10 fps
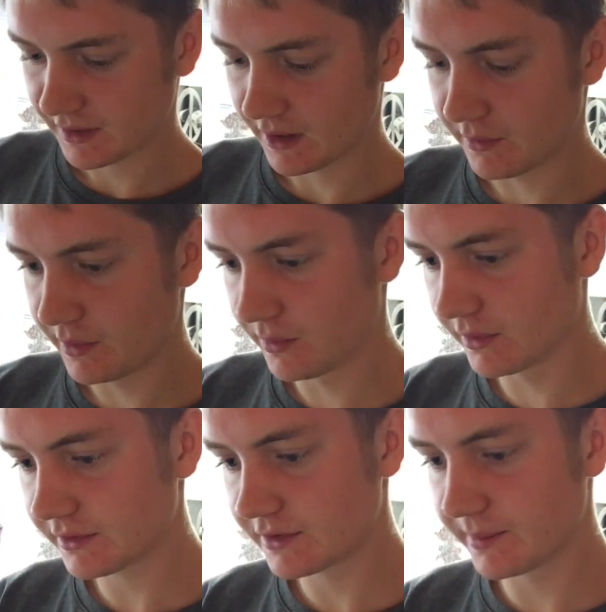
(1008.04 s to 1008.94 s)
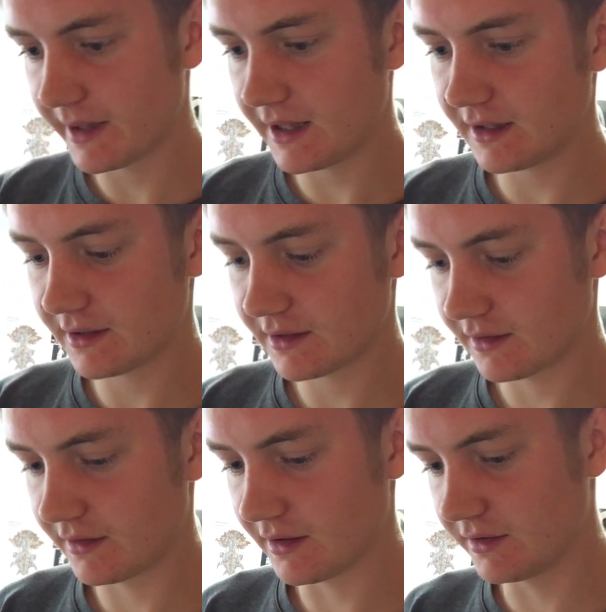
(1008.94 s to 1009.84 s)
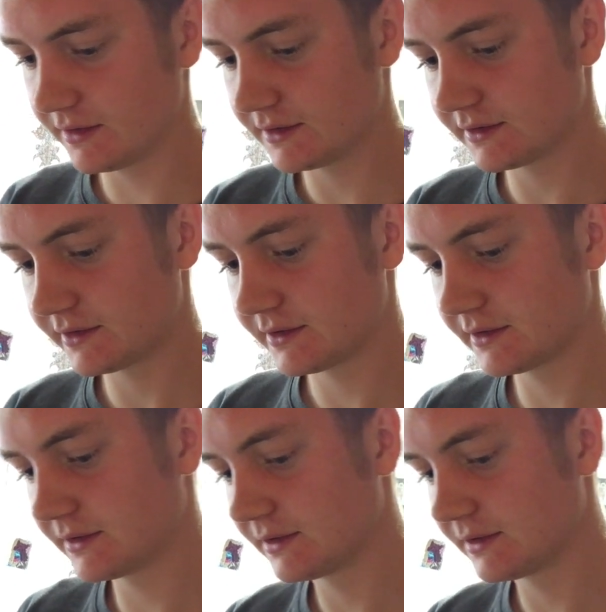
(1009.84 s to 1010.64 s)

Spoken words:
And we want to bake the oats